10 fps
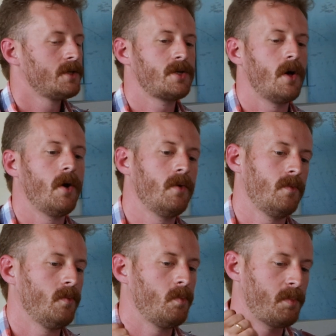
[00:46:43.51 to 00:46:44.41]

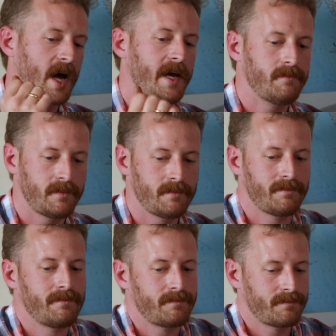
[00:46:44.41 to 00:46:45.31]
So by
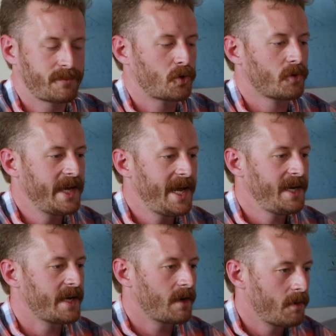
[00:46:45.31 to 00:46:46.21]

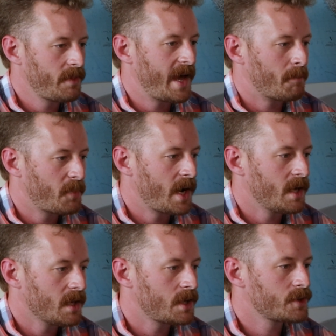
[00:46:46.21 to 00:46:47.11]
creating that
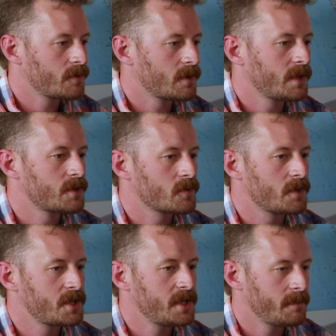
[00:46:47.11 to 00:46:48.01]
biological
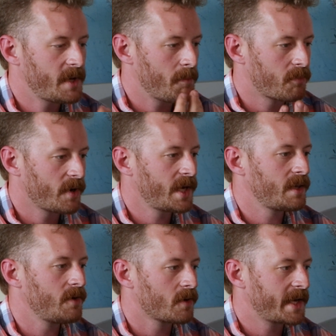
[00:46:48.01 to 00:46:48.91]
consortium and
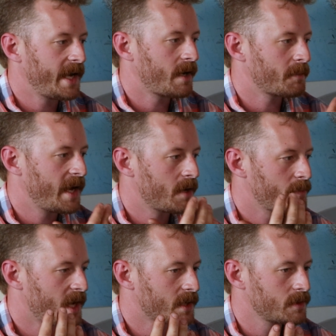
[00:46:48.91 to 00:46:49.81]
bringing the organic matter
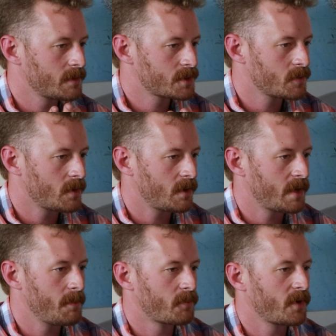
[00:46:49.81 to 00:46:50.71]
back to the soil
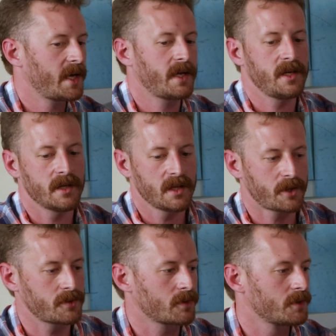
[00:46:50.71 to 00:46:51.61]
and bringing the
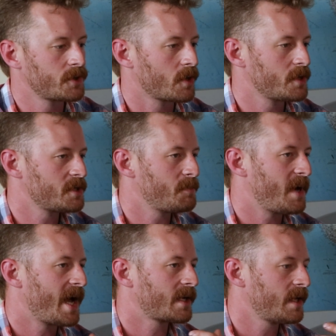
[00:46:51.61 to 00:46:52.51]
electrical charges
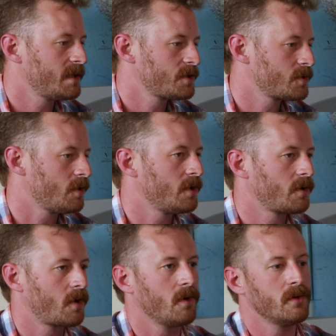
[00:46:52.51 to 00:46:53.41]
back and the soil
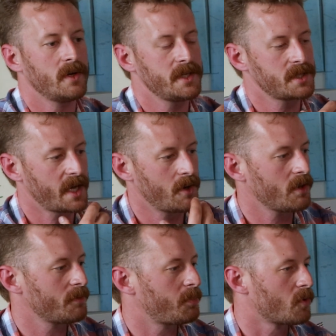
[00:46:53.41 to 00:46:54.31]
colloids and
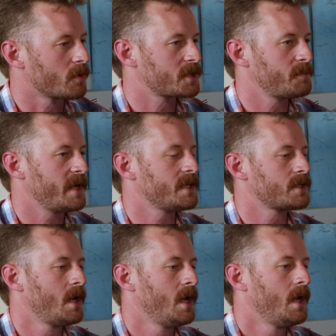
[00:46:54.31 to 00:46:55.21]
all the pore
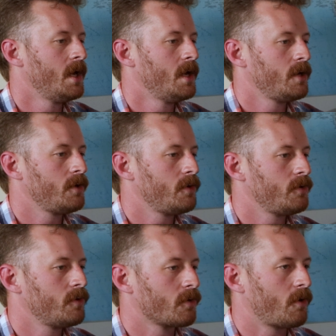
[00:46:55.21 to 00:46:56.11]
space,
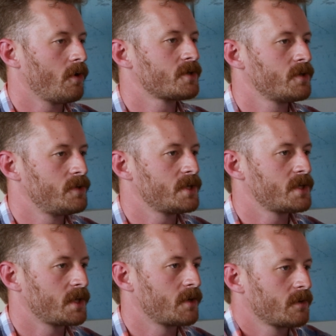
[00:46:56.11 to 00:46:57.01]
you're also
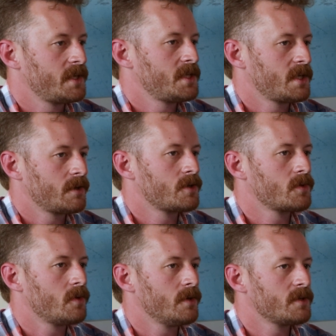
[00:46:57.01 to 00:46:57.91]
just increasing the
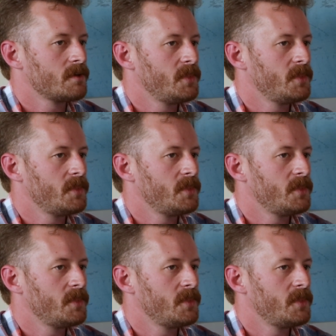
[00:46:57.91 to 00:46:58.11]
soil's